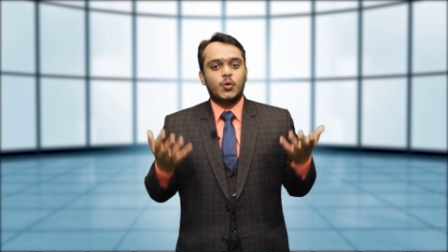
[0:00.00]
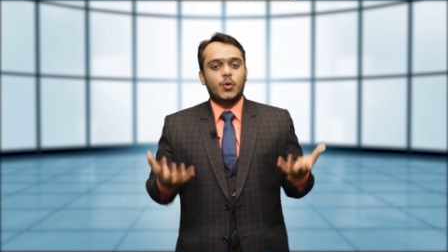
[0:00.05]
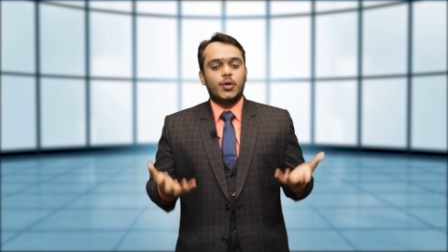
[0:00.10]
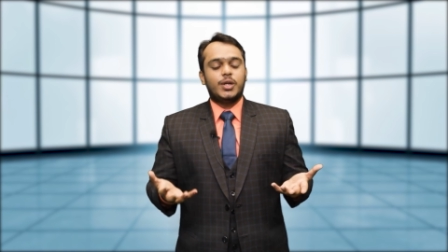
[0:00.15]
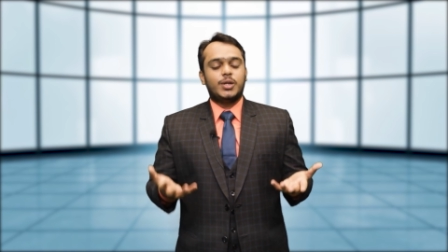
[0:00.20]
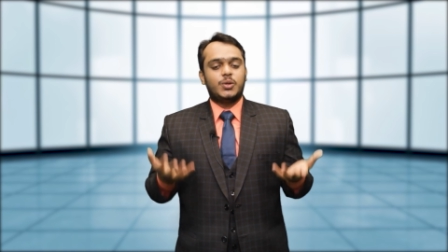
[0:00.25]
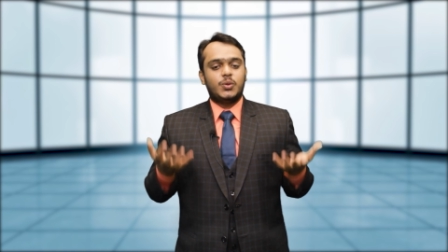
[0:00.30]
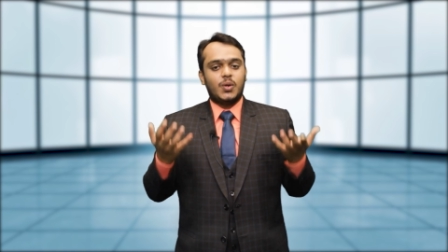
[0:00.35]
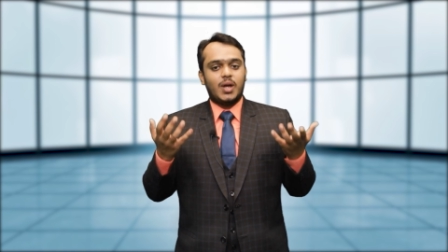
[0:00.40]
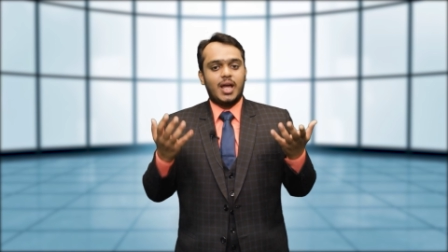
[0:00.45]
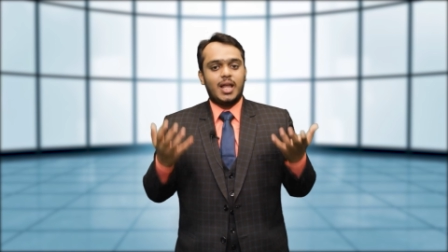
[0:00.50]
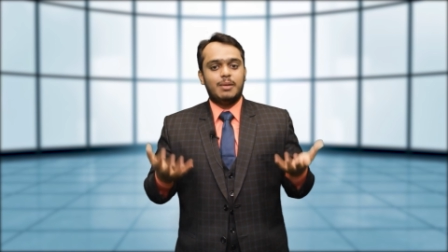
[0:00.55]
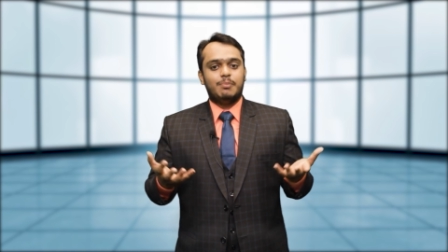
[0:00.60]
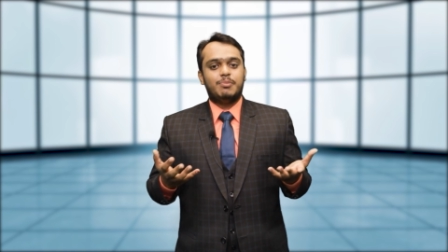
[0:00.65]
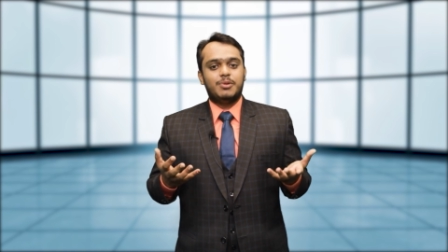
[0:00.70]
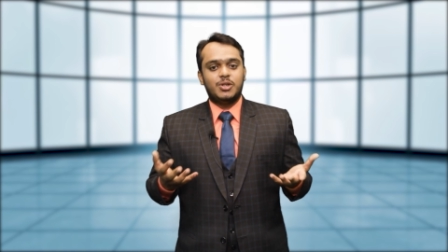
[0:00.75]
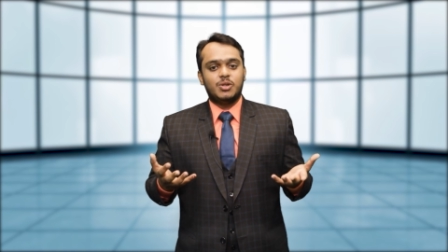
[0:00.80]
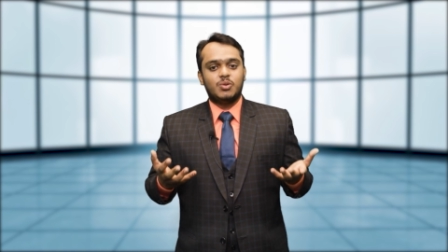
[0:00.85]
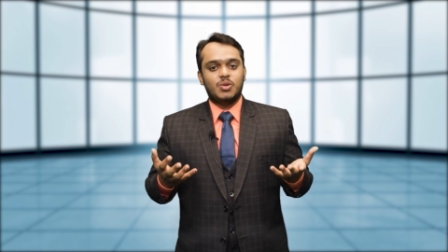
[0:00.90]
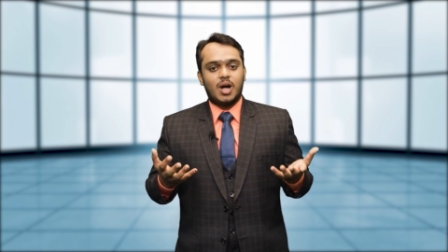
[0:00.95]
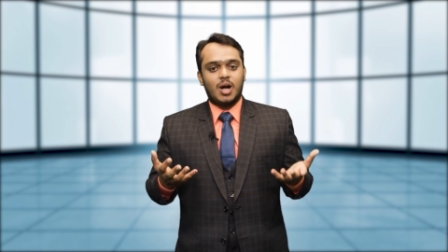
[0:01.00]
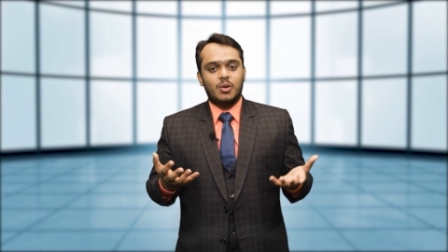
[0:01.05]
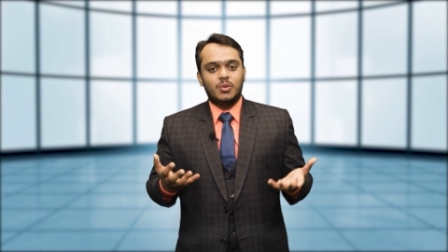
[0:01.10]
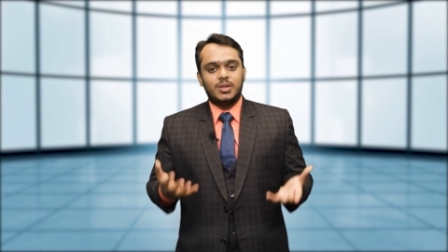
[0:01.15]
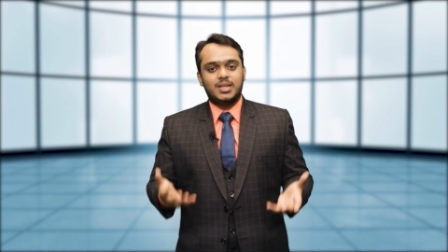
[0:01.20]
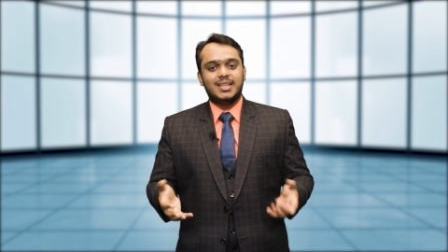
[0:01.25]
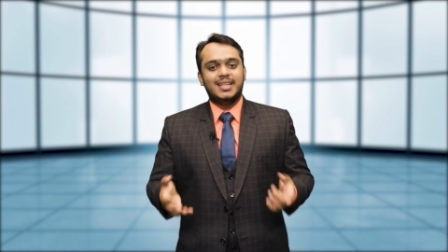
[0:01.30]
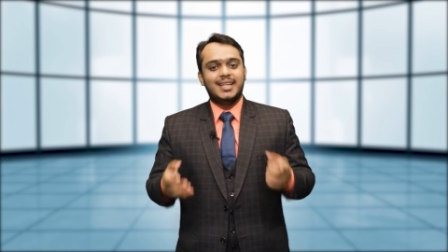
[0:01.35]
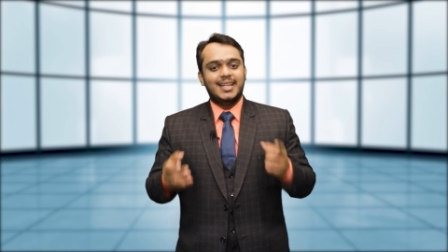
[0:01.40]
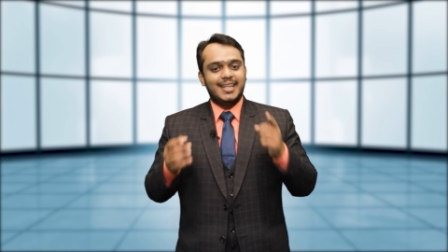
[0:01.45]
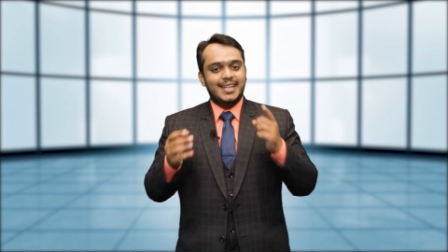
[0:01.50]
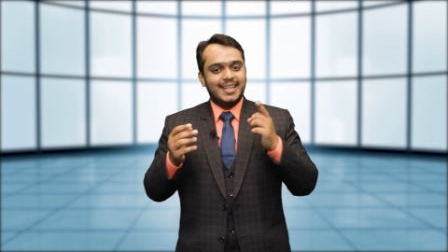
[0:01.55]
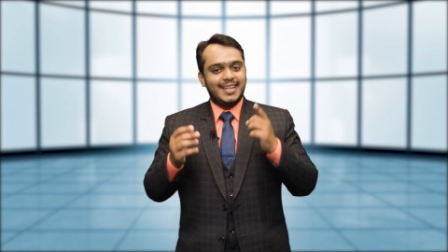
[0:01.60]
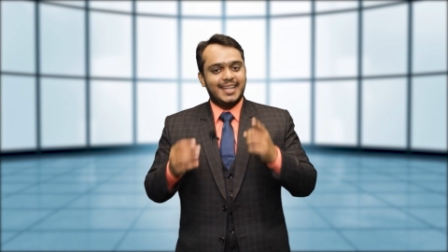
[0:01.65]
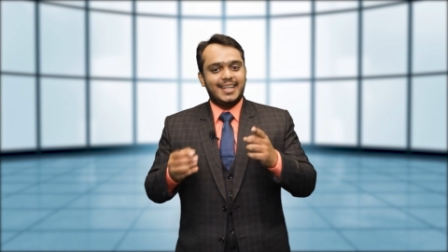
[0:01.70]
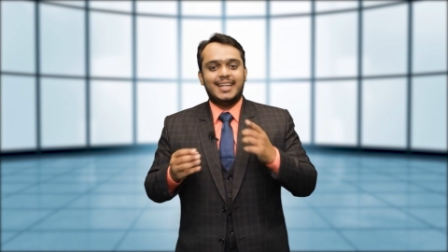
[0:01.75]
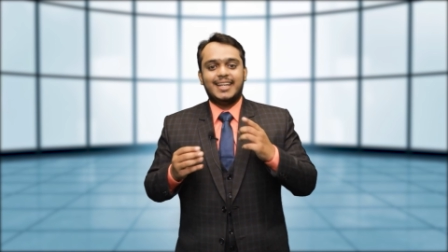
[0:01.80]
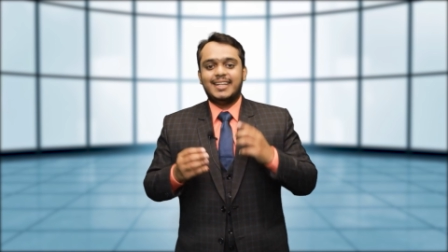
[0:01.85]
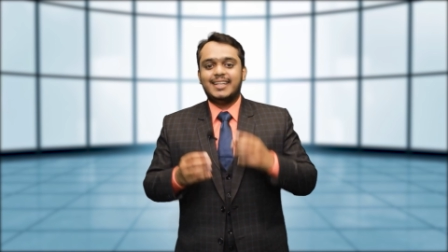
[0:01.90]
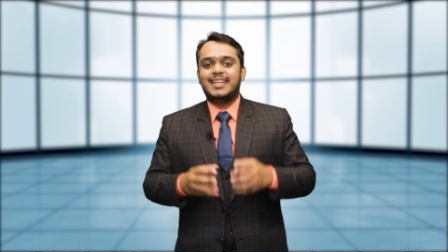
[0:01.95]
going to help you out
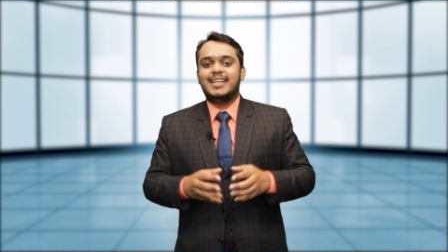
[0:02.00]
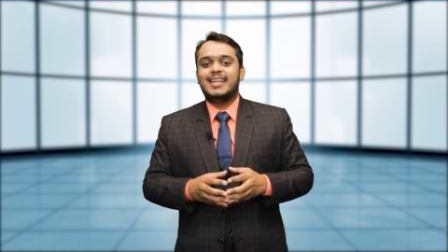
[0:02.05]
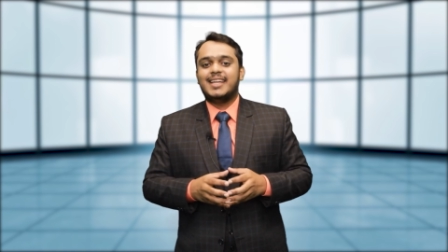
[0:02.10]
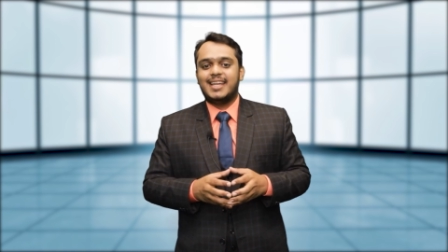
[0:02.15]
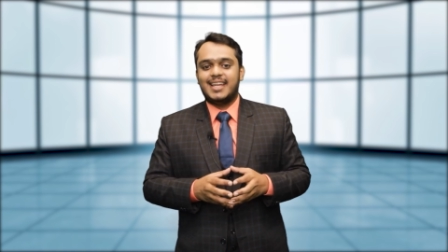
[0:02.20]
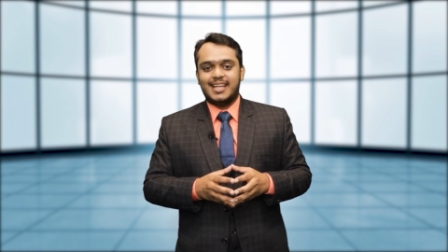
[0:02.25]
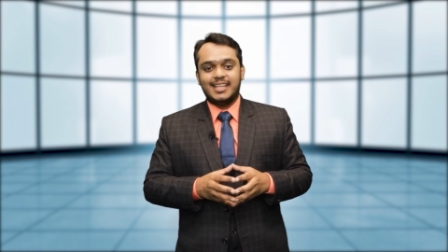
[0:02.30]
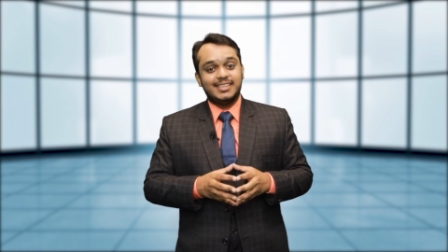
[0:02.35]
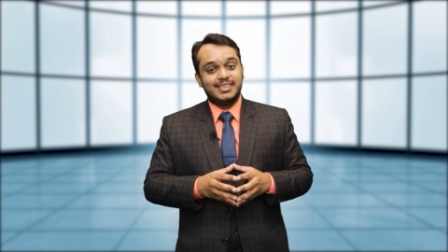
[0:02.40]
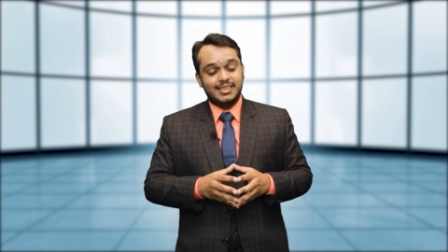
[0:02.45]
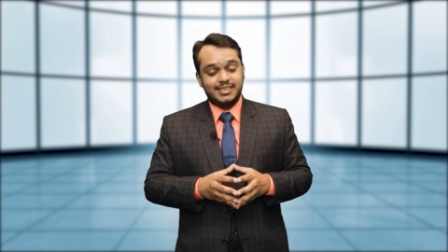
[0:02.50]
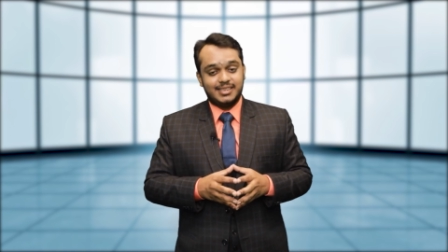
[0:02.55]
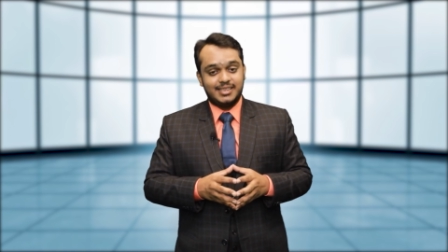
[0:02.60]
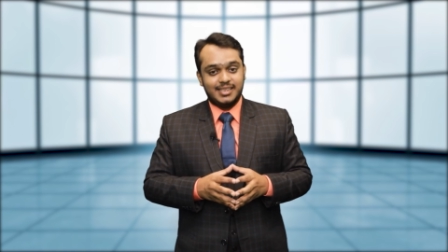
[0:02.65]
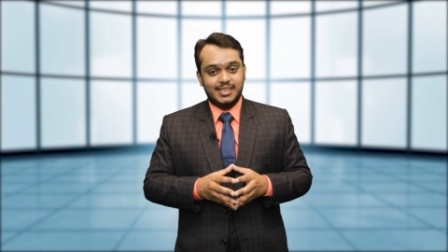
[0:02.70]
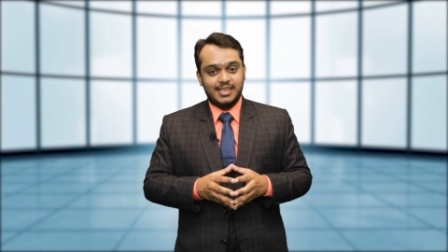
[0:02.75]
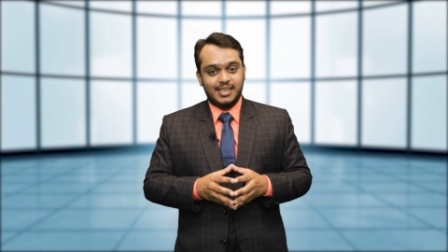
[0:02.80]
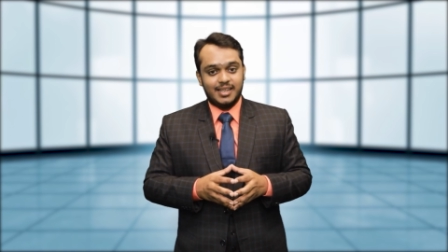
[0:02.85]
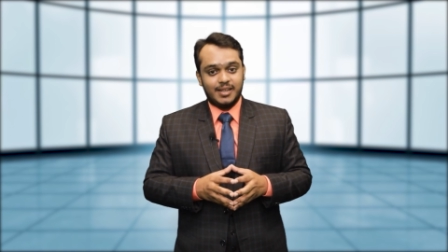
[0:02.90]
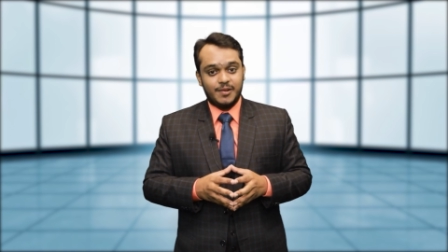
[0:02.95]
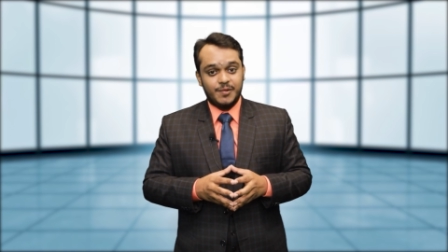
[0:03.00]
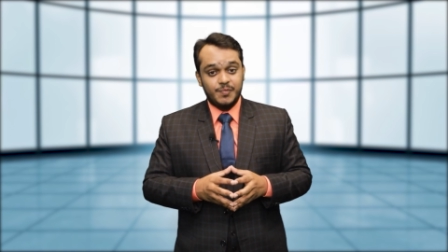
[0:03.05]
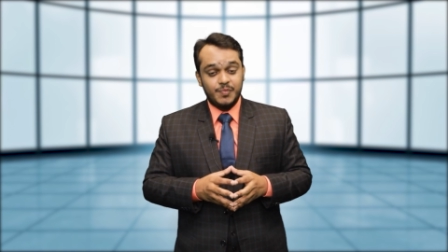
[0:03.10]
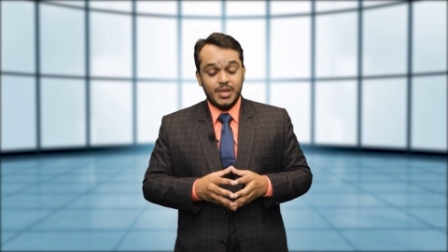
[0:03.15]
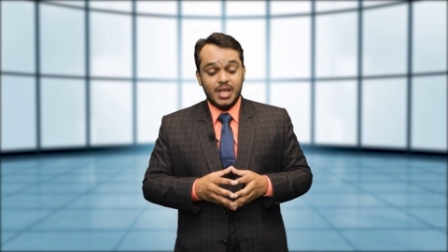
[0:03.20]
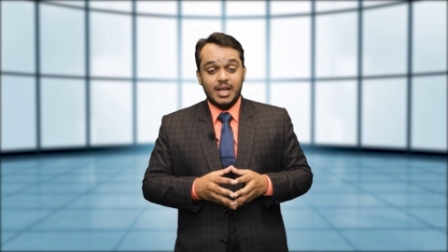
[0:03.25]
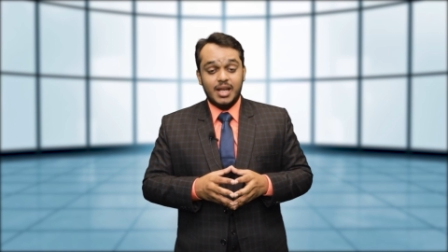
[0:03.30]
in ACCA.